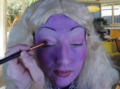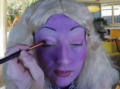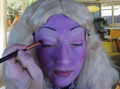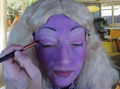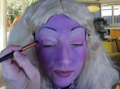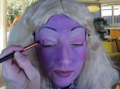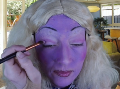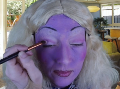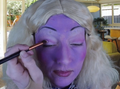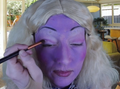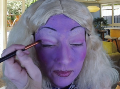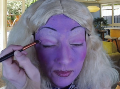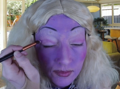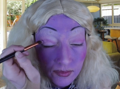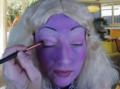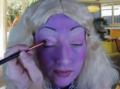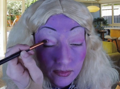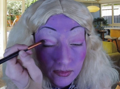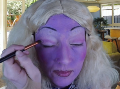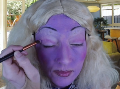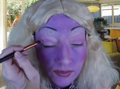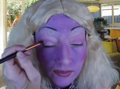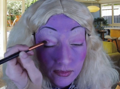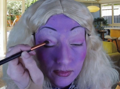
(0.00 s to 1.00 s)

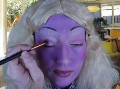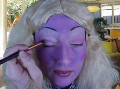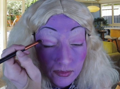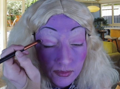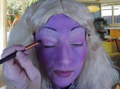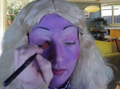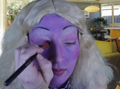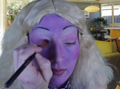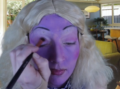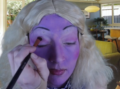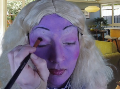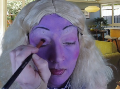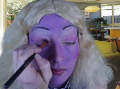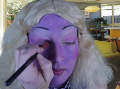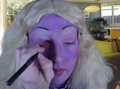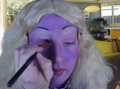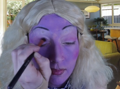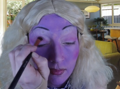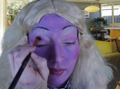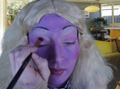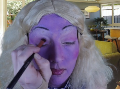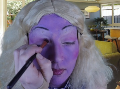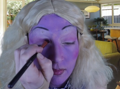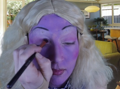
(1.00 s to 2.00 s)

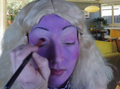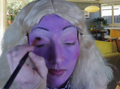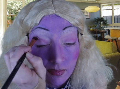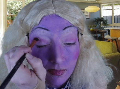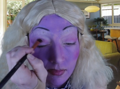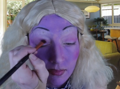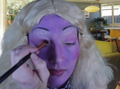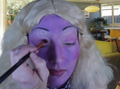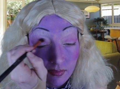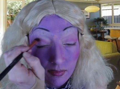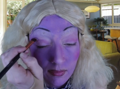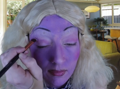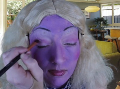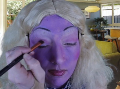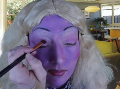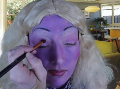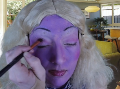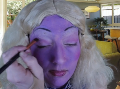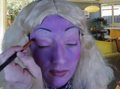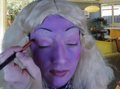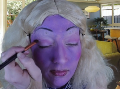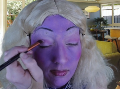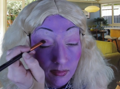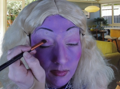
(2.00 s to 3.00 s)

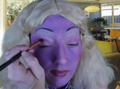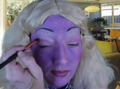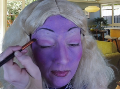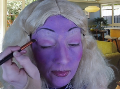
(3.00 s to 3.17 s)
[no speech]